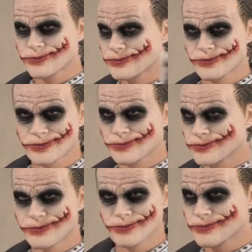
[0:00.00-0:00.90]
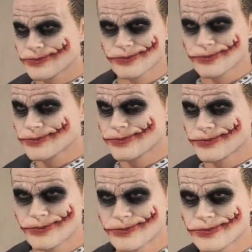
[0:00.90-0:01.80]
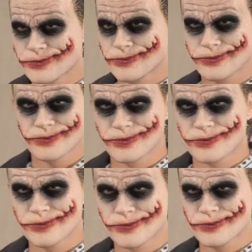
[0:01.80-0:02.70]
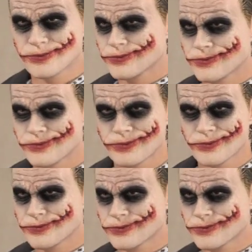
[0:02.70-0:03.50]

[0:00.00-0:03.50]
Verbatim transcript: It's all about the Benjamins, baby. Oh, wait, all about the